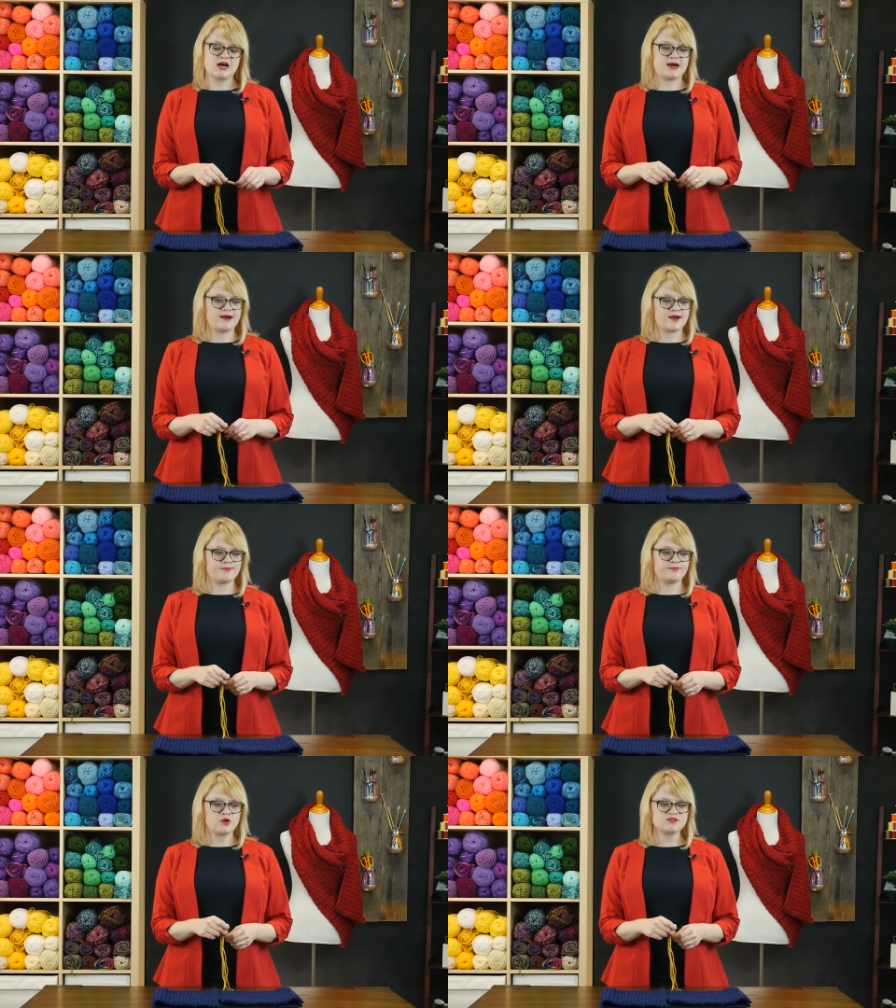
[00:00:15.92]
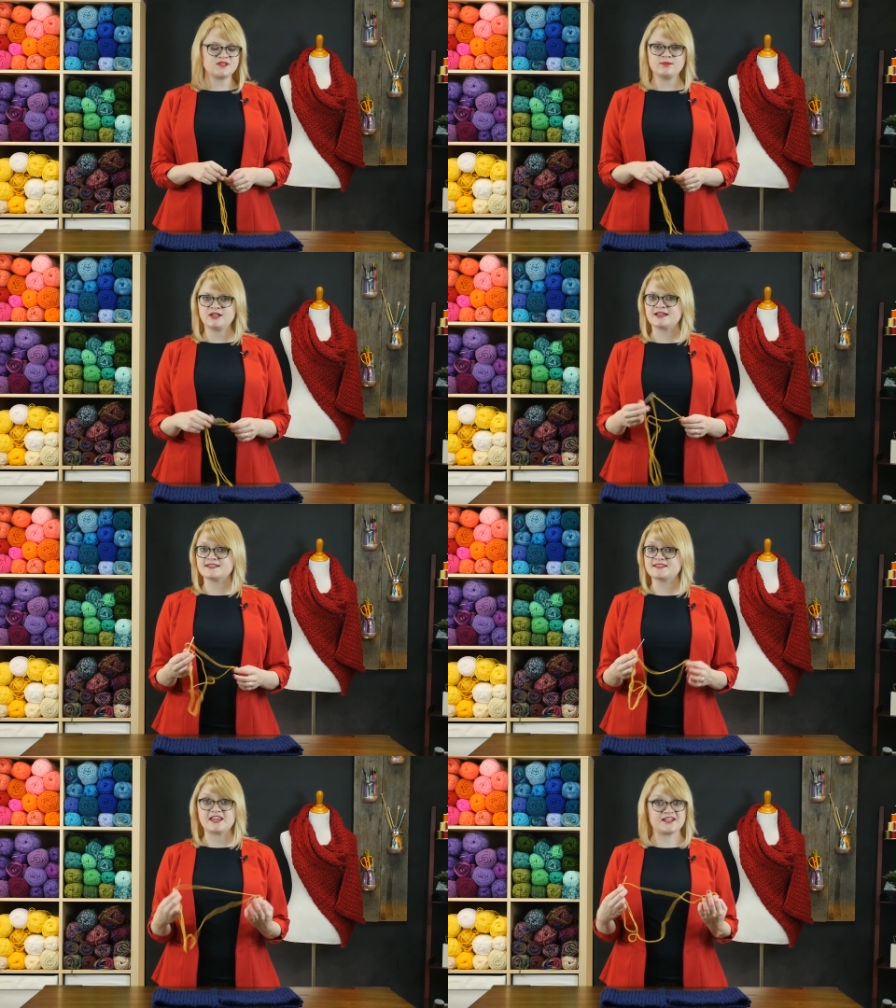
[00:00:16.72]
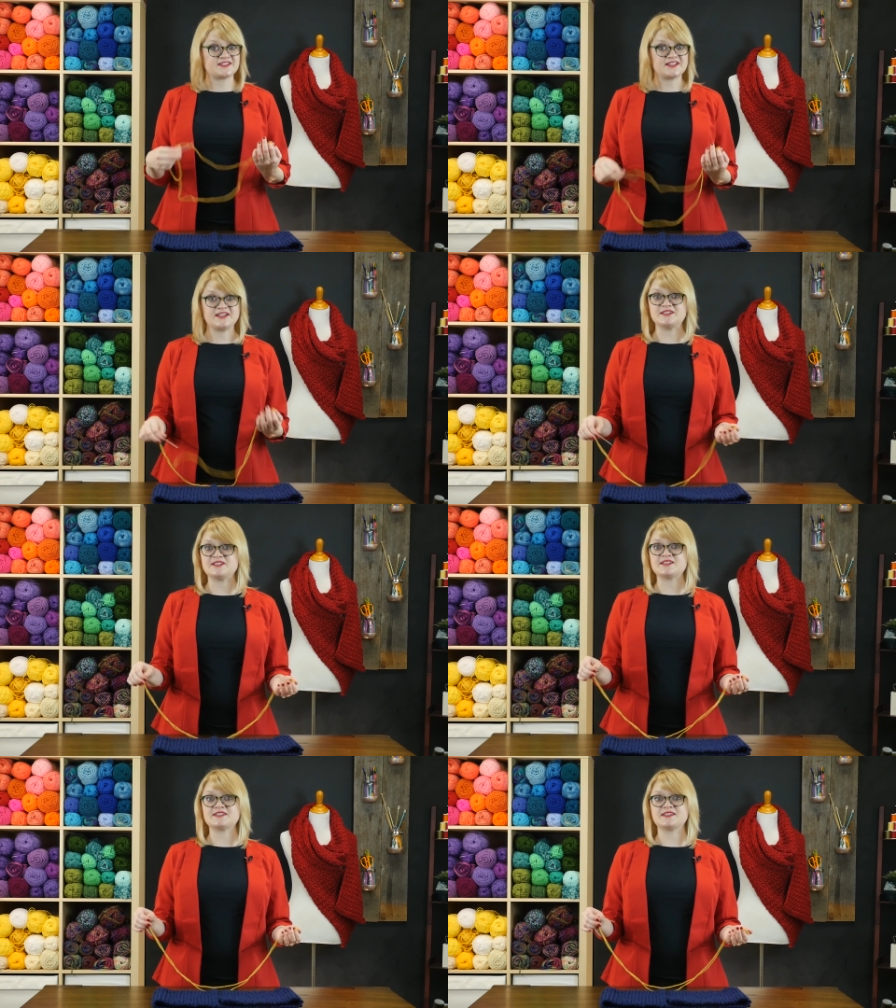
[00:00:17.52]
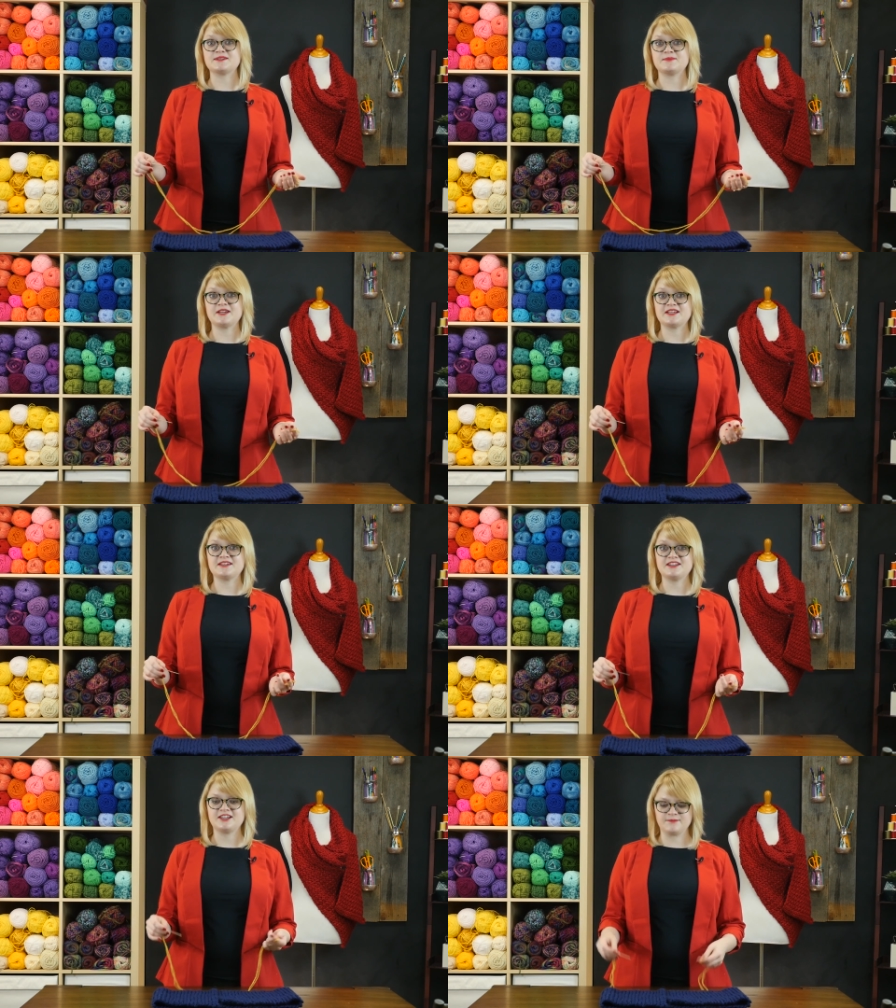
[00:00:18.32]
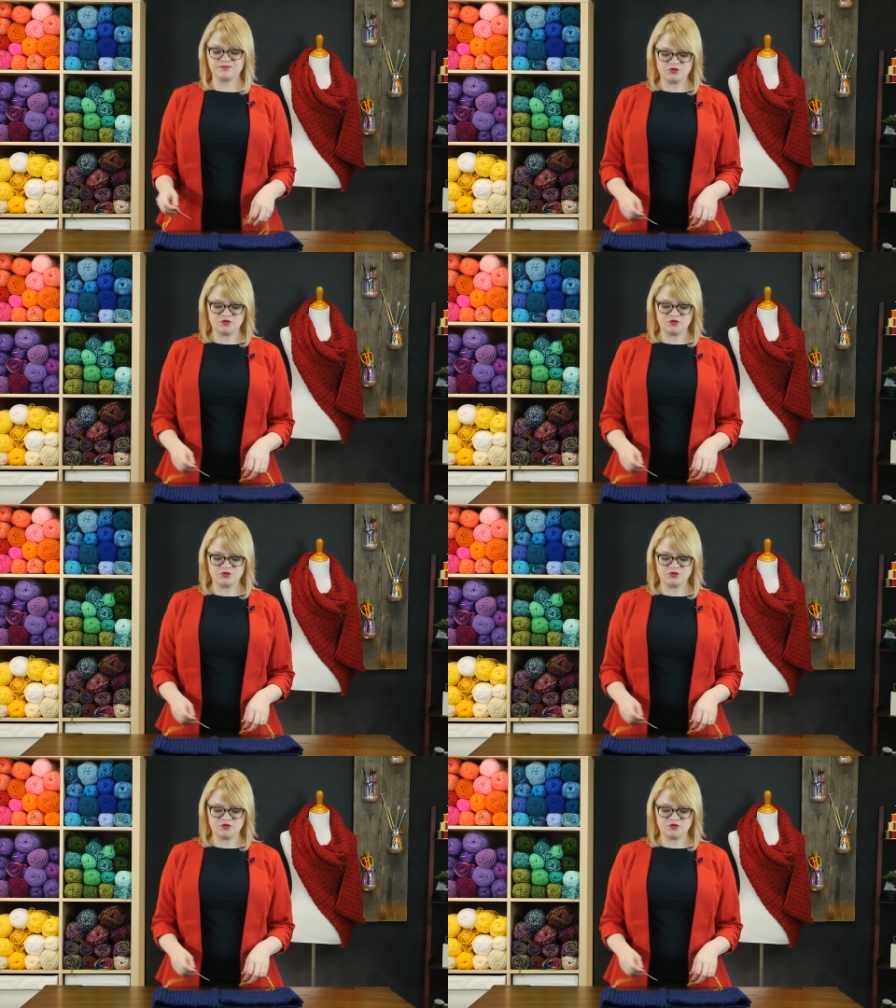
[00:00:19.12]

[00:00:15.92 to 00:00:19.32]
Mostly because it's the easiest thing to make in knitting.